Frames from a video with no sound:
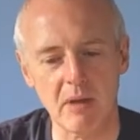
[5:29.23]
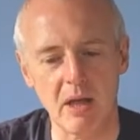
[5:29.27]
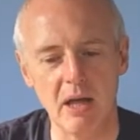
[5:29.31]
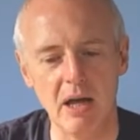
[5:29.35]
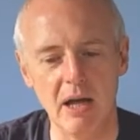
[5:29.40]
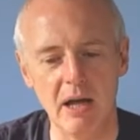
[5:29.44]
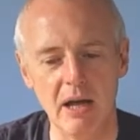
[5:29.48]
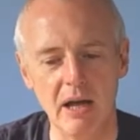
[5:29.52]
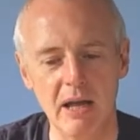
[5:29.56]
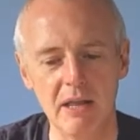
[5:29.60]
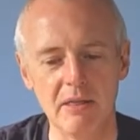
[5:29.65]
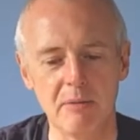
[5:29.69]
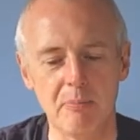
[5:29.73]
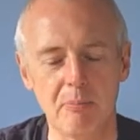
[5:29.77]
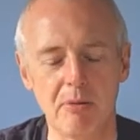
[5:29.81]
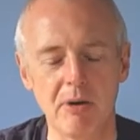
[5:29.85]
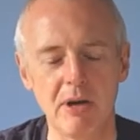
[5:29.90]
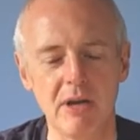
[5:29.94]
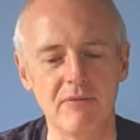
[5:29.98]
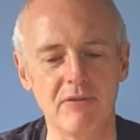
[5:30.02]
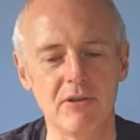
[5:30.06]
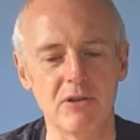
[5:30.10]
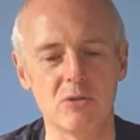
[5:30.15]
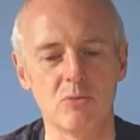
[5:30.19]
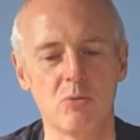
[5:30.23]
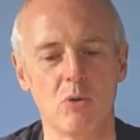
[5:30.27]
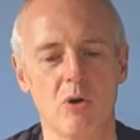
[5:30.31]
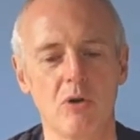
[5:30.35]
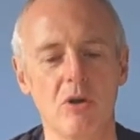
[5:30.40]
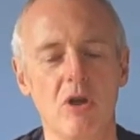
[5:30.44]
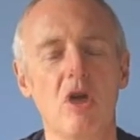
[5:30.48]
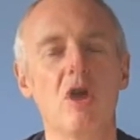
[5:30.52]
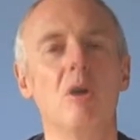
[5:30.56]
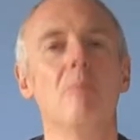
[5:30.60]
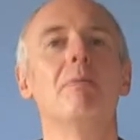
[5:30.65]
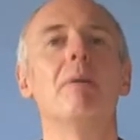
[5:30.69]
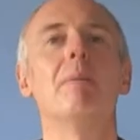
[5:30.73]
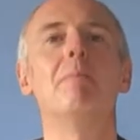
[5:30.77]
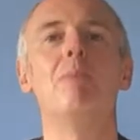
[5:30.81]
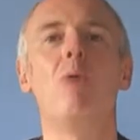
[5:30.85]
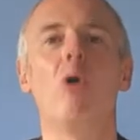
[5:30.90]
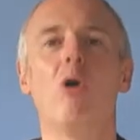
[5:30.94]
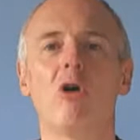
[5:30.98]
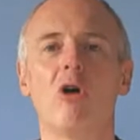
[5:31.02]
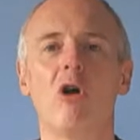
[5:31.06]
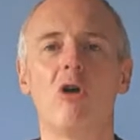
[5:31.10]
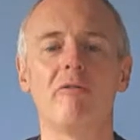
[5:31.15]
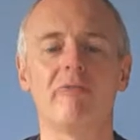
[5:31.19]
uh, in the previous one, but
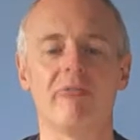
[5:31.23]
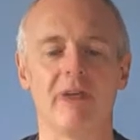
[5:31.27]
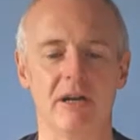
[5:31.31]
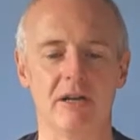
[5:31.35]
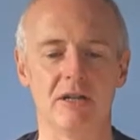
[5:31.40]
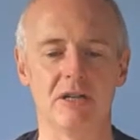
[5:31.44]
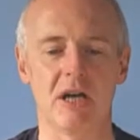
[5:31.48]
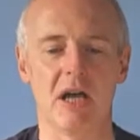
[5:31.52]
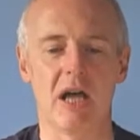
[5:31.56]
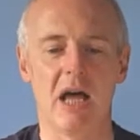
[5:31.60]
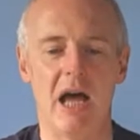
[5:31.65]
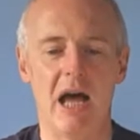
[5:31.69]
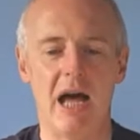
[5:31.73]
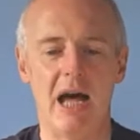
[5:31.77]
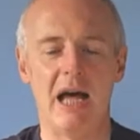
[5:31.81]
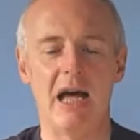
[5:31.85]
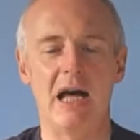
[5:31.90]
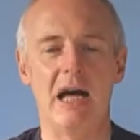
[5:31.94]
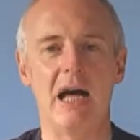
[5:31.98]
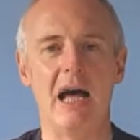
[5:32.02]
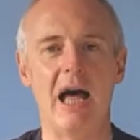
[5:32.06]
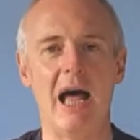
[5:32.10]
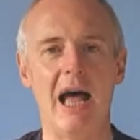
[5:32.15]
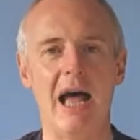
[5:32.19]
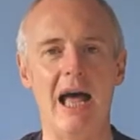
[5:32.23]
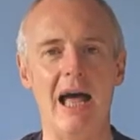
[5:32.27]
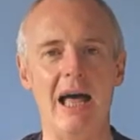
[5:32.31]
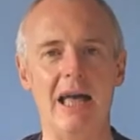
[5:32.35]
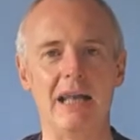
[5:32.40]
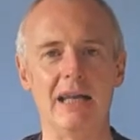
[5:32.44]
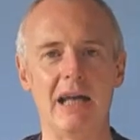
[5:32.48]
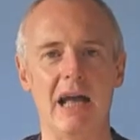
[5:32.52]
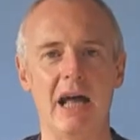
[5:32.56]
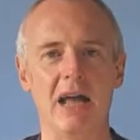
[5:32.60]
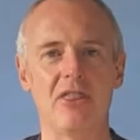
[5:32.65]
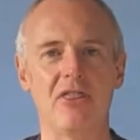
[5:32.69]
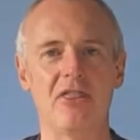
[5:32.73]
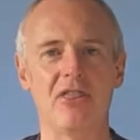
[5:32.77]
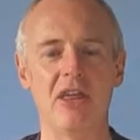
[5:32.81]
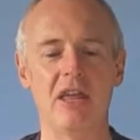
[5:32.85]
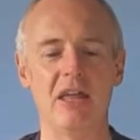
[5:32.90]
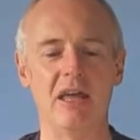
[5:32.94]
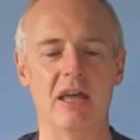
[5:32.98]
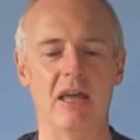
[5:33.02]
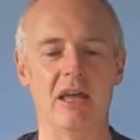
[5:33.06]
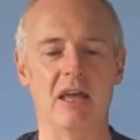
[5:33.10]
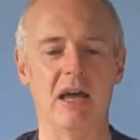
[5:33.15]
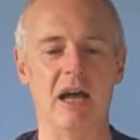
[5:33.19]
more of it. Uh, and um, I
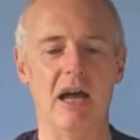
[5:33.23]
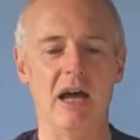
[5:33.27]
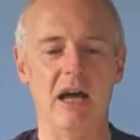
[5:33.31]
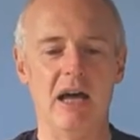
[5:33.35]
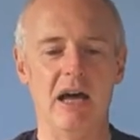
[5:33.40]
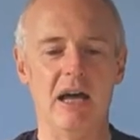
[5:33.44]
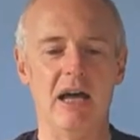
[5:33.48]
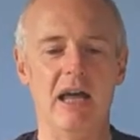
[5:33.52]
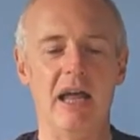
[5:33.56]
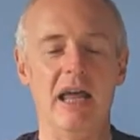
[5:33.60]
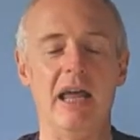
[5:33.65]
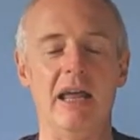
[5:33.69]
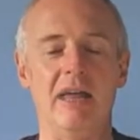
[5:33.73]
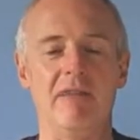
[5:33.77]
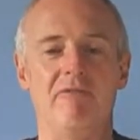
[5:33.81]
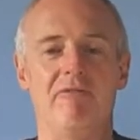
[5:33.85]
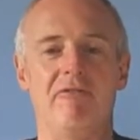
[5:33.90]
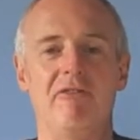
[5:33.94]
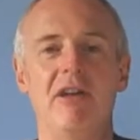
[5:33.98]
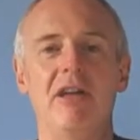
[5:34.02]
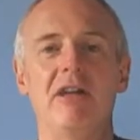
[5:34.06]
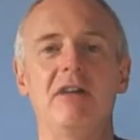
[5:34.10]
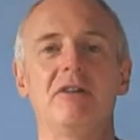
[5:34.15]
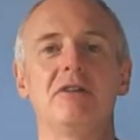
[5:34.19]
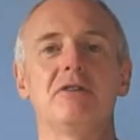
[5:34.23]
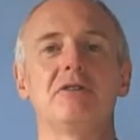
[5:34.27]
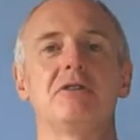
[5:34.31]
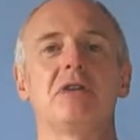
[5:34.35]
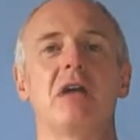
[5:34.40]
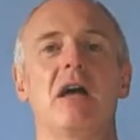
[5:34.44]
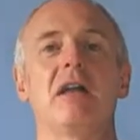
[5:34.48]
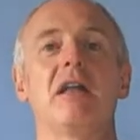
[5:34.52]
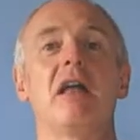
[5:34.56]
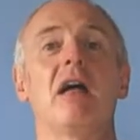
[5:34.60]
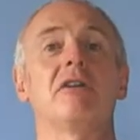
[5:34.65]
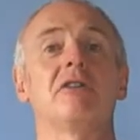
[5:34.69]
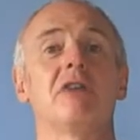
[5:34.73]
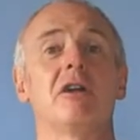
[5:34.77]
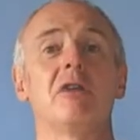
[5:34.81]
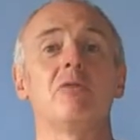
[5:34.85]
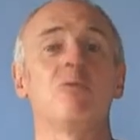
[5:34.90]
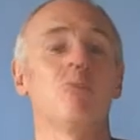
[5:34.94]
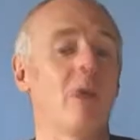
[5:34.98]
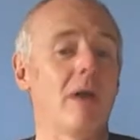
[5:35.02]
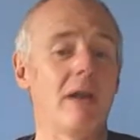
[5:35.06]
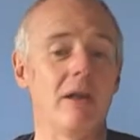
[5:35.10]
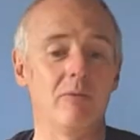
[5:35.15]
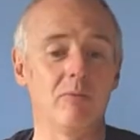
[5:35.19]
think uh, it feels I, I, don't know
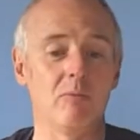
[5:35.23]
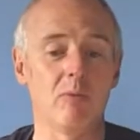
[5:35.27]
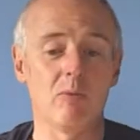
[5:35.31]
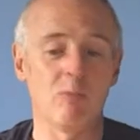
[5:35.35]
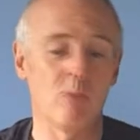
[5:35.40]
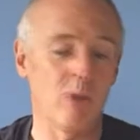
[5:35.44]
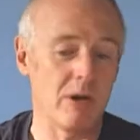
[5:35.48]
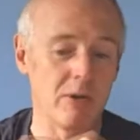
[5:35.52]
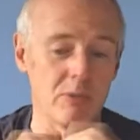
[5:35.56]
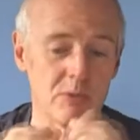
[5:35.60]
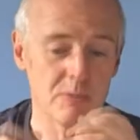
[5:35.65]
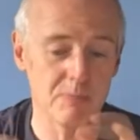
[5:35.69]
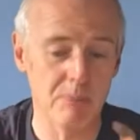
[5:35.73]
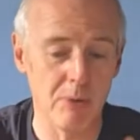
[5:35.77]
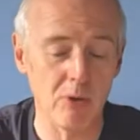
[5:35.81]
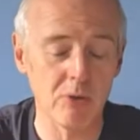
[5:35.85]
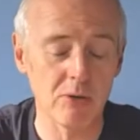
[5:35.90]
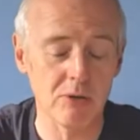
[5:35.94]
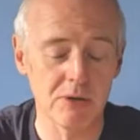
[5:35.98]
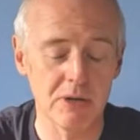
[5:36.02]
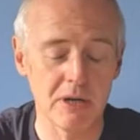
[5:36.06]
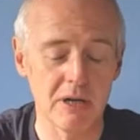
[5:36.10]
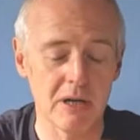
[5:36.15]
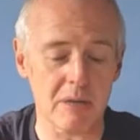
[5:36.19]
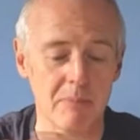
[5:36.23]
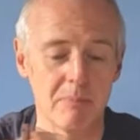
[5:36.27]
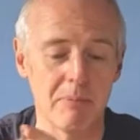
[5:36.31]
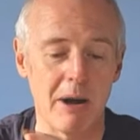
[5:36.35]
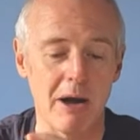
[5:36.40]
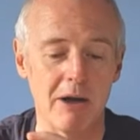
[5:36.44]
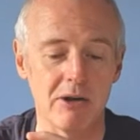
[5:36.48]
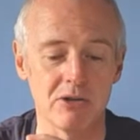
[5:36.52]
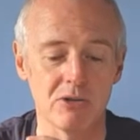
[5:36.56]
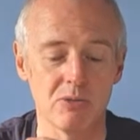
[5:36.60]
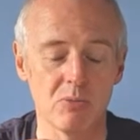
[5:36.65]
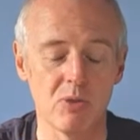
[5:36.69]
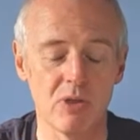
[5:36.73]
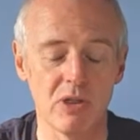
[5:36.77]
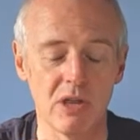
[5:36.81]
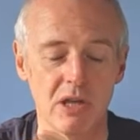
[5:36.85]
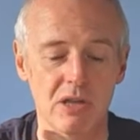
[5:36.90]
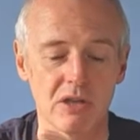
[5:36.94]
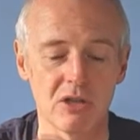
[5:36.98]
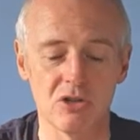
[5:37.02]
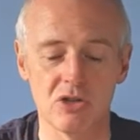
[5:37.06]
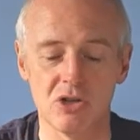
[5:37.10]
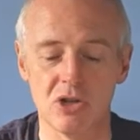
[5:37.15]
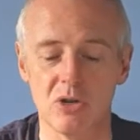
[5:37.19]
when it when it was bottled in comparison with the
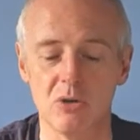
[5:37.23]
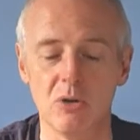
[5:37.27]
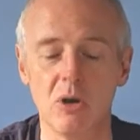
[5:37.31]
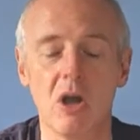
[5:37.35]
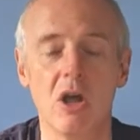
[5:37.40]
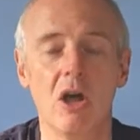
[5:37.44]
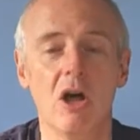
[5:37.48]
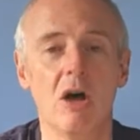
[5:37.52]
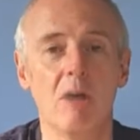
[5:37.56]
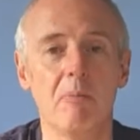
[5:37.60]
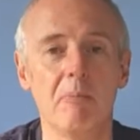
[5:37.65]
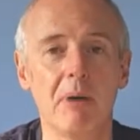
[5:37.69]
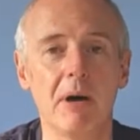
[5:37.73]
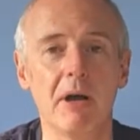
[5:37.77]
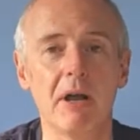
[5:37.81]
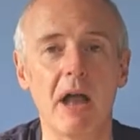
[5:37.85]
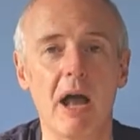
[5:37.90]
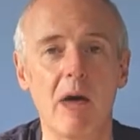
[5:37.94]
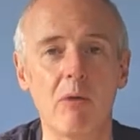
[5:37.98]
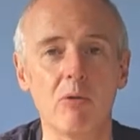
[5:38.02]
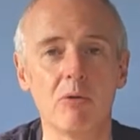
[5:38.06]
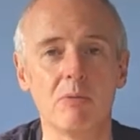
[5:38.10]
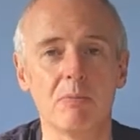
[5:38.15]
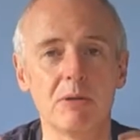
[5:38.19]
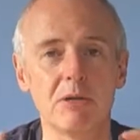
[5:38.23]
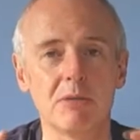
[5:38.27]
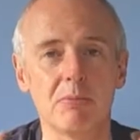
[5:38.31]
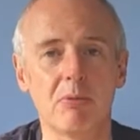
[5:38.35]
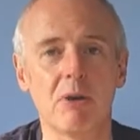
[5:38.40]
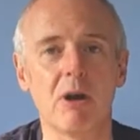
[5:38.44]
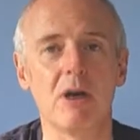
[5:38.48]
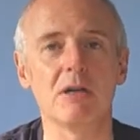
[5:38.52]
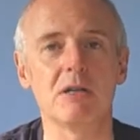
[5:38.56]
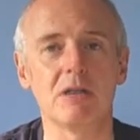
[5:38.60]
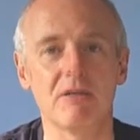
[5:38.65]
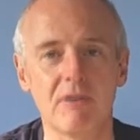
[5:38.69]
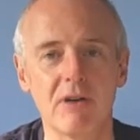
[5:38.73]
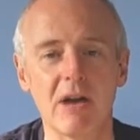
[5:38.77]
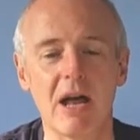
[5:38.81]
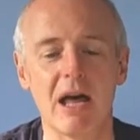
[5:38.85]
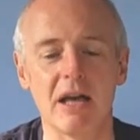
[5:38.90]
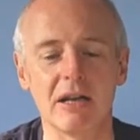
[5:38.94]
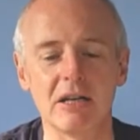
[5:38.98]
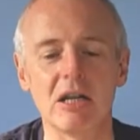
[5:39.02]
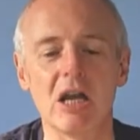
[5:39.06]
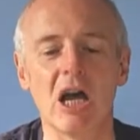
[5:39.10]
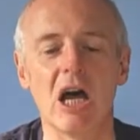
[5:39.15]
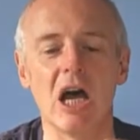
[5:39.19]
other two, but I wouldn't be surprised if it
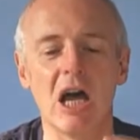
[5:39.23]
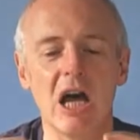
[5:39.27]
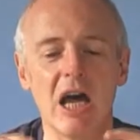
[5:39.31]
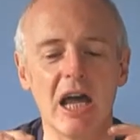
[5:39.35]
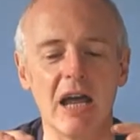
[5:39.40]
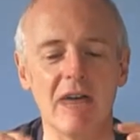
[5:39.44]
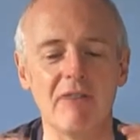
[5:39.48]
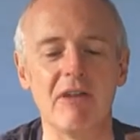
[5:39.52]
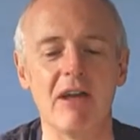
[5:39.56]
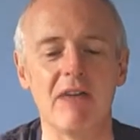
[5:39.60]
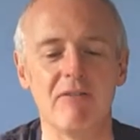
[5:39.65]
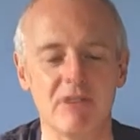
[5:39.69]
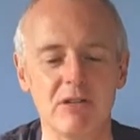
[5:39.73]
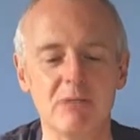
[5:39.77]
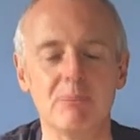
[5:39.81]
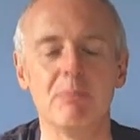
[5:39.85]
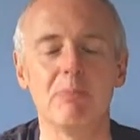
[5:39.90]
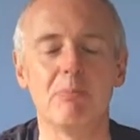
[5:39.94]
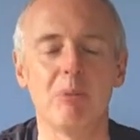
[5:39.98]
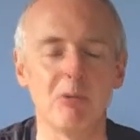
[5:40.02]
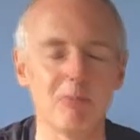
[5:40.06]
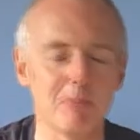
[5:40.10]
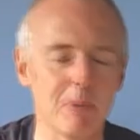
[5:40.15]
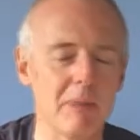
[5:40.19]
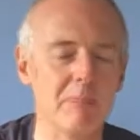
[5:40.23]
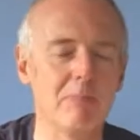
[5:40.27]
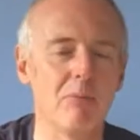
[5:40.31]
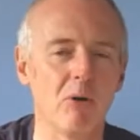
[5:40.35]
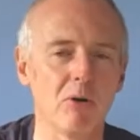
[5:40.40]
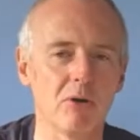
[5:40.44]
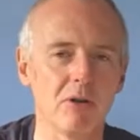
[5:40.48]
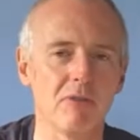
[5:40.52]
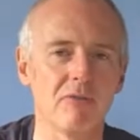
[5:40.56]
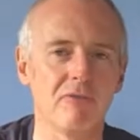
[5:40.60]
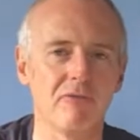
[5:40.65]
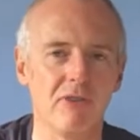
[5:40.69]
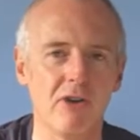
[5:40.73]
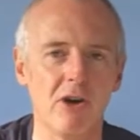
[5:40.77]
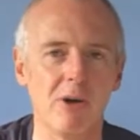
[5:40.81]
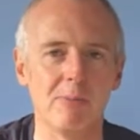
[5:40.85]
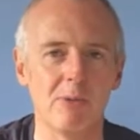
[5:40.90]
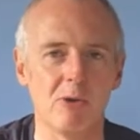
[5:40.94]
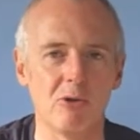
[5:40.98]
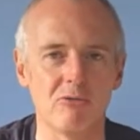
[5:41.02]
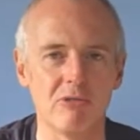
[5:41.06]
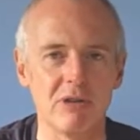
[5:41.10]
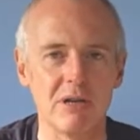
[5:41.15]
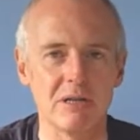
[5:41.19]
had uh, if, if it's been bottled far
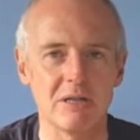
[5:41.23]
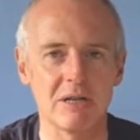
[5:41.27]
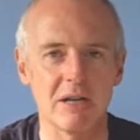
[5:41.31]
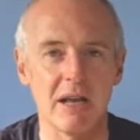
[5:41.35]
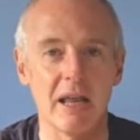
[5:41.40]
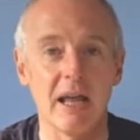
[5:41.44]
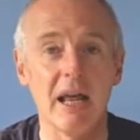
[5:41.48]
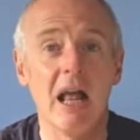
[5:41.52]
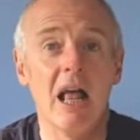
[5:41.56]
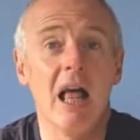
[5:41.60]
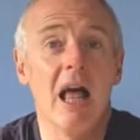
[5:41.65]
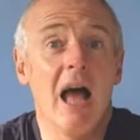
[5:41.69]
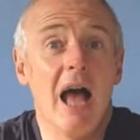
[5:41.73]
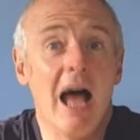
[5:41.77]
more recently.